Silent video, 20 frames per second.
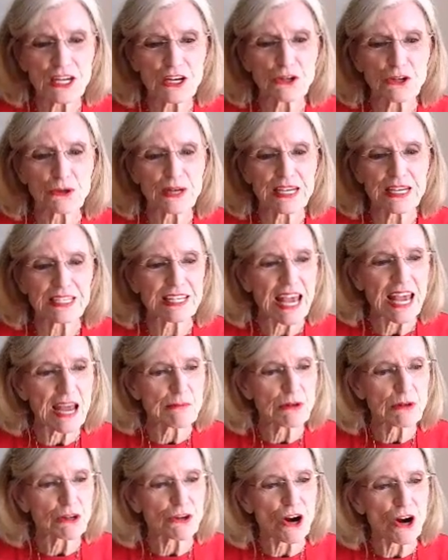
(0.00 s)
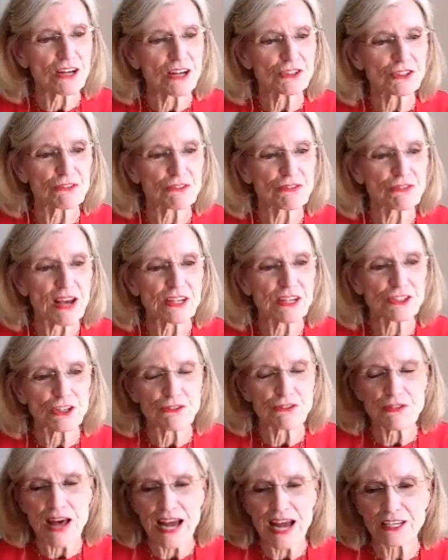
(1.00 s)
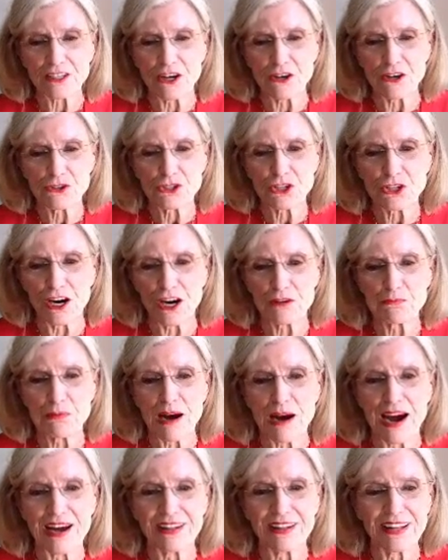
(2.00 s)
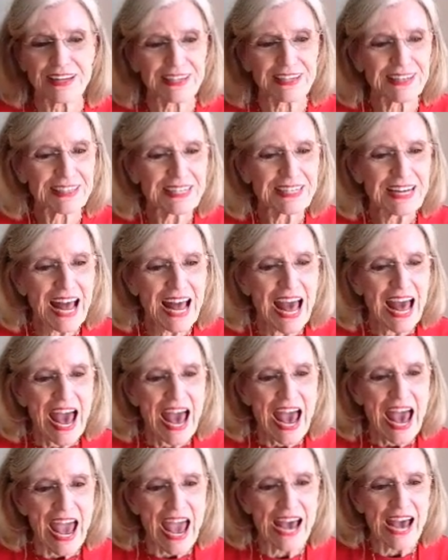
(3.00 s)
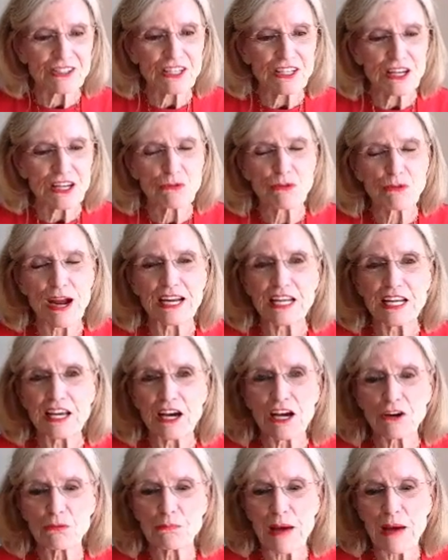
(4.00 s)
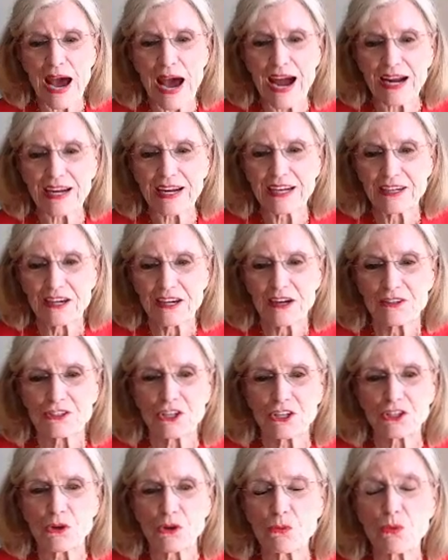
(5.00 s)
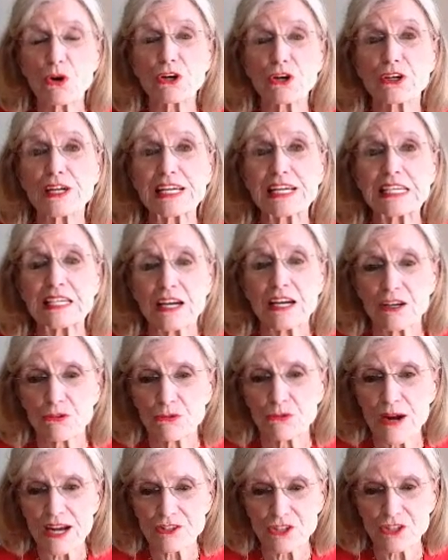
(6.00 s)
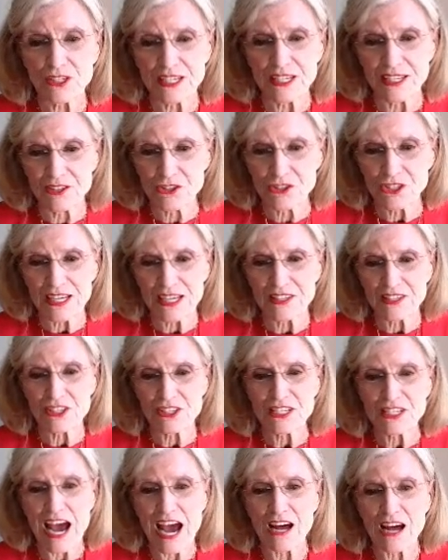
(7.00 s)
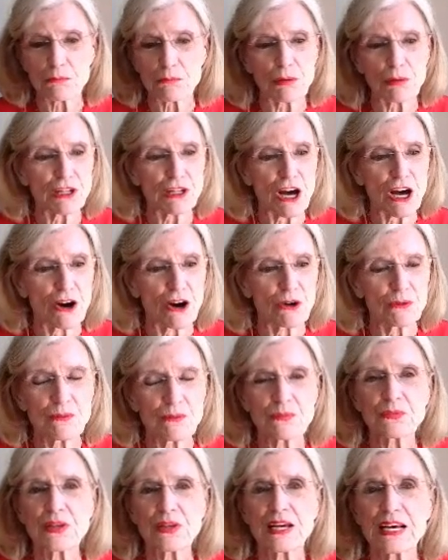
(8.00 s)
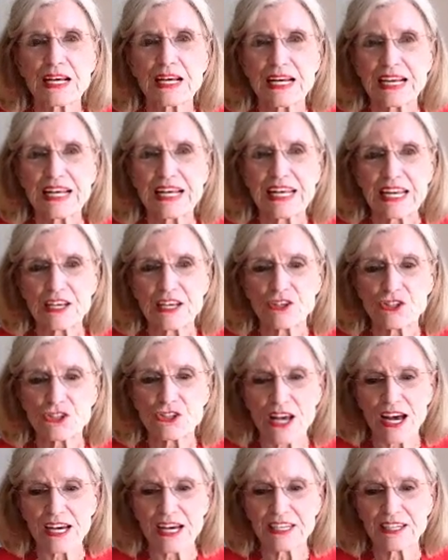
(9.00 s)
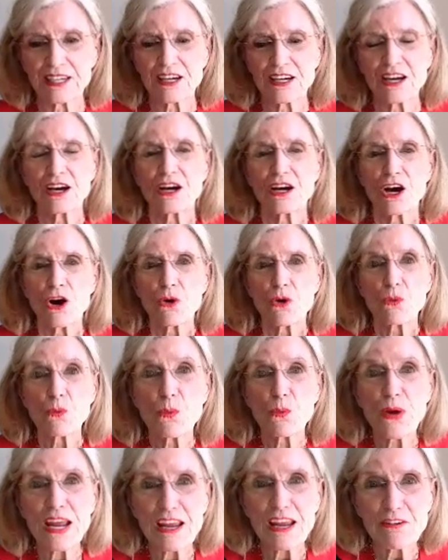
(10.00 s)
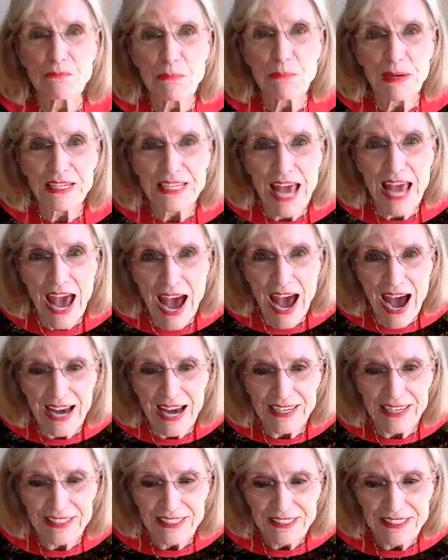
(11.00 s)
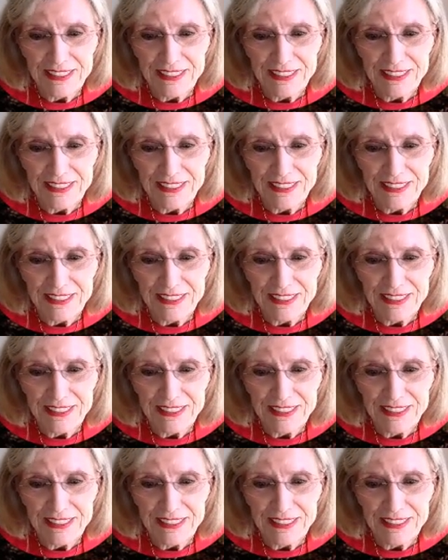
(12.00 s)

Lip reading: grin came across the face of that Coast Guard pilot as he radioed back to the worried residents in the town below. He said, "We've been had."